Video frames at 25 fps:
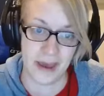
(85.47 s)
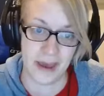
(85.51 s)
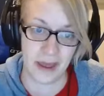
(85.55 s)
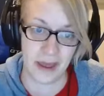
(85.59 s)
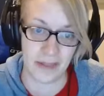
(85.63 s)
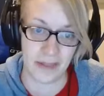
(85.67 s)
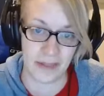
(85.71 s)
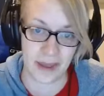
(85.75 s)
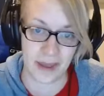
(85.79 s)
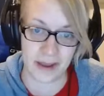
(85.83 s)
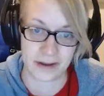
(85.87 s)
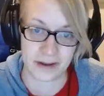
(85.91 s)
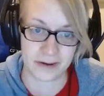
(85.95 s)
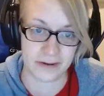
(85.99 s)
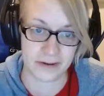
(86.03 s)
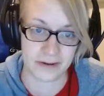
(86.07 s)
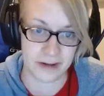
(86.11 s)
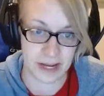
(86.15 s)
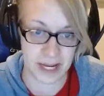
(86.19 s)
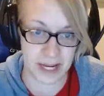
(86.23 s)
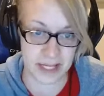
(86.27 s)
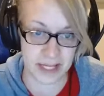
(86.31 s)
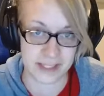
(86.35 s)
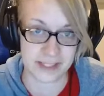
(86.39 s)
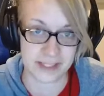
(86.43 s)
and that
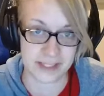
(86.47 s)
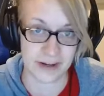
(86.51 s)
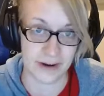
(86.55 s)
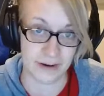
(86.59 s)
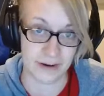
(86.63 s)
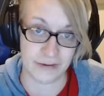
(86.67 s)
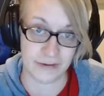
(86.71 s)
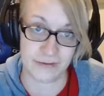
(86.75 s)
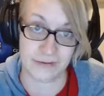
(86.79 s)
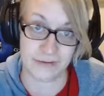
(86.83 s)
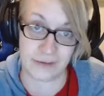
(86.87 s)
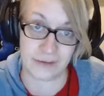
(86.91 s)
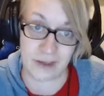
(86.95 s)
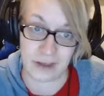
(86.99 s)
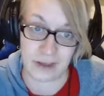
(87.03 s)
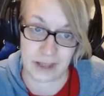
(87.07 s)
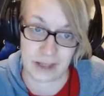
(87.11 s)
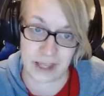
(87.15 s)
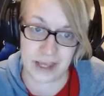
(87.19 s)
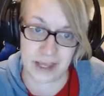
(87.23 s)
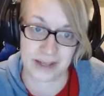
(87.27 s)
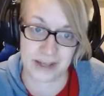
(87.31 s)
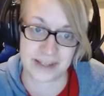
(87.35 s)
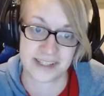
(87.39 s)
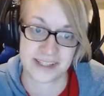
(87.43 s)
creates our
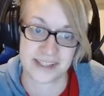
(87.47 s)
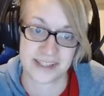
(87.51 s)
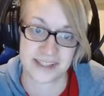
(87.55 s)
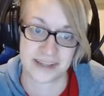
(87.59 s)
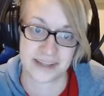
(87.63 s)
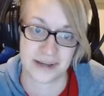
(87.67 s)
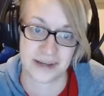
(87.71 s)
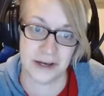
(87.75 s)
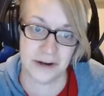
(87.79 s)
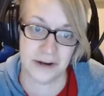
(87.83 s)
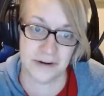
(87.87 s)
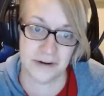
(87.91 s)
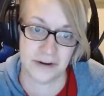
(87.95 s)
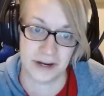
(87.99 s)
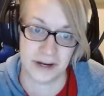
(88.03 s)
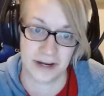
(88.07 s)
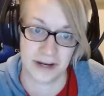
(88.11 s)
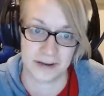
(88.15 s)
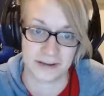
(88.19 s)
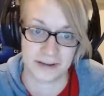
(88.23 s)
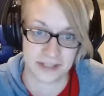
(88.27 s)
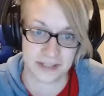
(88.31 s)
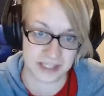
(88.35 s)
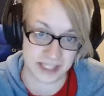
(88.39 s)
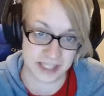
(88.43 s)
feelings
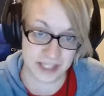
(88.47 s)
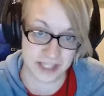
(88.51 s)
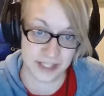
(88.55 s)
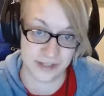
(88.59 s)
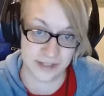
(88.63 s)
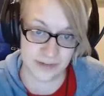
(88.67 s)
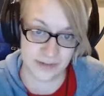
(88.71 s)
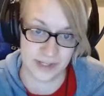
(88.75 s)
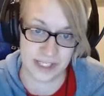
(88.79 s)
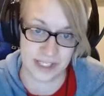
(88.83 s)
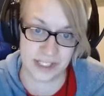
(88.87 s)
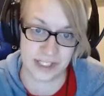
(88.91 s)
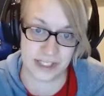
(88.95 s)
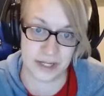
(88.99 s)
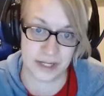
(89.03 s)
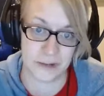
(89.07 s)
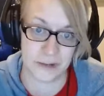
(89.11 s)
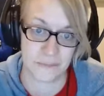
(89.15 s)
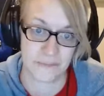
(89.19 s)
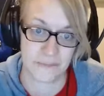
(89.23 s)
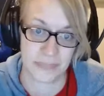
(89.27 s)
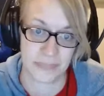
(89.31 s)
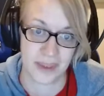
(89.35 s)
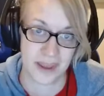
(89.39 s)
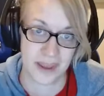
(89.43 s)
around the
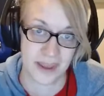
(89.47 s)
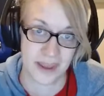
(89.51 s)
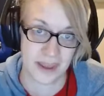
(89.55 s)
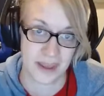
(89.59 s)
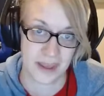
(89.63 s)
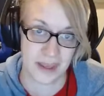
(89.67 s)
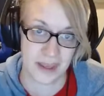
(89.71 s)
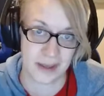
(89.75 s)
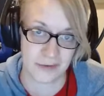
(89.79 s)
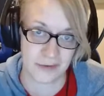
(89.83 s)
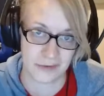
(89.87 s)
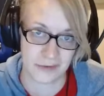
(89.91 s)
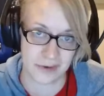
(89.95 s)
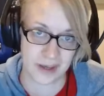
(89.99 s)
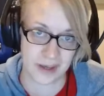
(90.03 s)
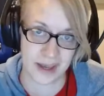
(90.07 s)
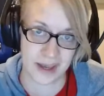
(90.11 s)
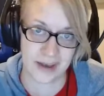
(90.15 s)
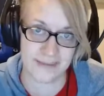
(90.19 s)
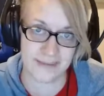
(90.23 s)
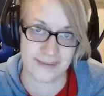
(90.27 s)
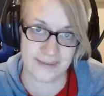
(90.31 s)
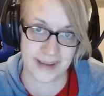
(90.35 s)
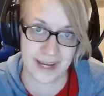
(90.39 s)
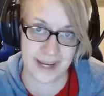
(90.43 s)
situation. If we
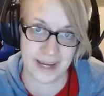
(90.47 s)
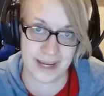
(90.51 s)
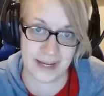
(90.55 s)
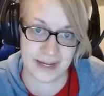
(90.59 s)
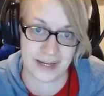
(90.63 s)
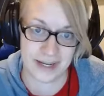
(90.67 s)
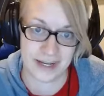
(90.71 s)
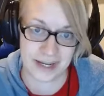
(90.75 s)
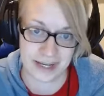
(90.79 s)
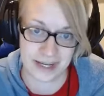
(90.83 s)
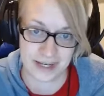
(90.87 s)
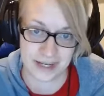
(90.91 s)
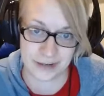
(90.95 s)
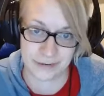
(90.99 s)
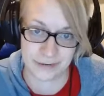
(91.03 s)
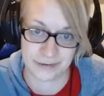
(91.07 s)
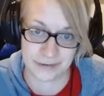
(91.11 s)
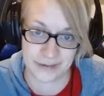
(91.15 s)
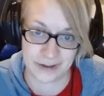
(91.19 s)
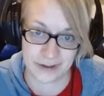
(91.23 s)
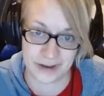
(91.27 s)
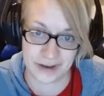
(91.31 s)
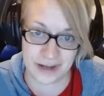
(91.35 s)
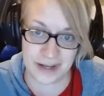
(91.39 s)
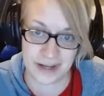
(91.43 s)
have a negative
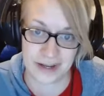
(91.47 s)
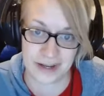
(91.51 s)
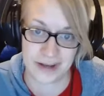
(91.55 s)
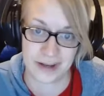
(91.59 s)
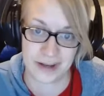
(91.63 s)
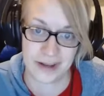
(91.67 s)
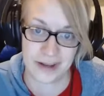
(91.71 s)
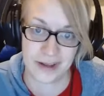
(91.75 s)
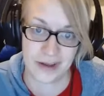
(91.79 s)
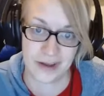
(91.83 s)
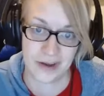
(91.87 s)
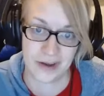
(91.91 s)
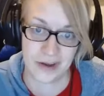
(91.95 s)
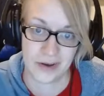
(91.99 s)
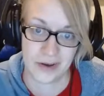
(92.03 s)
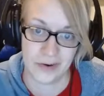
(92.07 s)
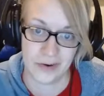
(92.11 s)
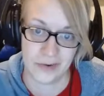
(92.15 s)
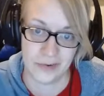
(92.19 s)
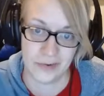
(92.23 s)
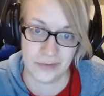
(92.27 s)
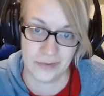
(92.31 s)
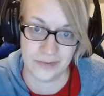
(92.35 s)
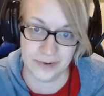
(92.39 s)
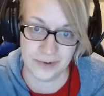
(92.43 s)
thought,
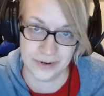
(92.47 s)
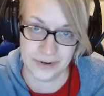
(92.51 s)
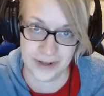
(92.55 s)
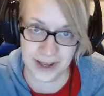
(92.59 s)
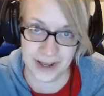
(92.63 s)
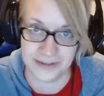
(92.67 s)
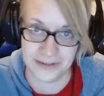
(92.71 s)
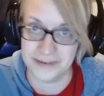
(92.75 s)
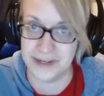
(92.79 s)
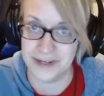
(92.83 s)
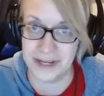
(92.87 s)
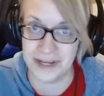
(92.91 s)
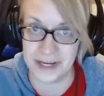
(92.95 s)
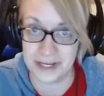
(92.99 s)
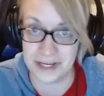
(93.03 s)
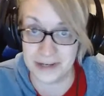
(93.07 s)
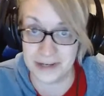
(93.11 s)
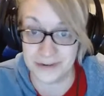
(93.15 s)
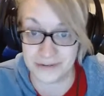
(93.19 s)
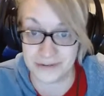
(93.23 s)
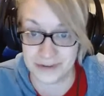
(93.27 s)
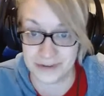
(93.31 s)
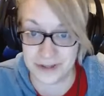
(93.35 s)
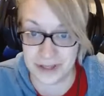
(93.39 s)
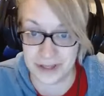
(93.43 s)
we'll have a
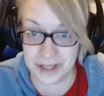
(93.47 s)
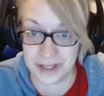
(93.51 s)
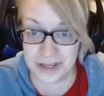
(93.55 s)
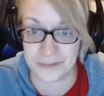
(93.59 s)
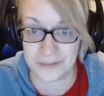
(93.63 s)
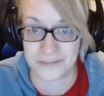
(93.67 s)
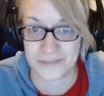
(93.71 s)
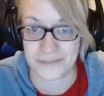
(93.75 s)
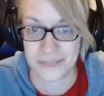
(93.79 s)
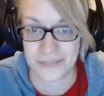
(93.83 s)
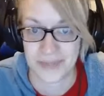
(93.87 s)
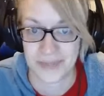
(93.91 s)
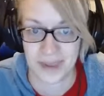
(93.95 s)
negative feeling.